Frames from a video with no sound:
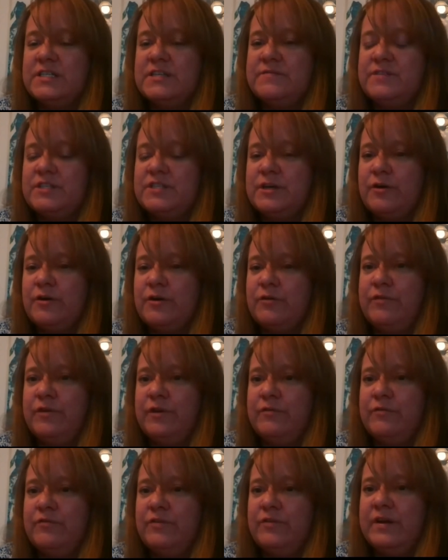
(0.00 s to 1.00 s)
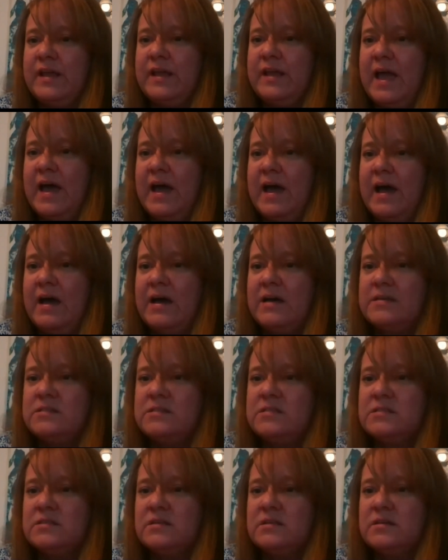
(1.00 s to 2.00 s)
If so, feel free to
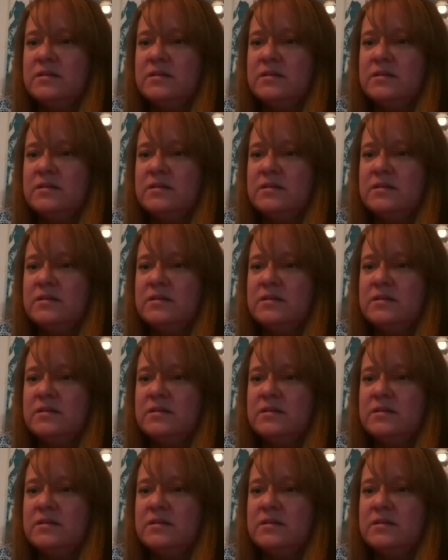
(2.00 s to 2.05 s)
ask.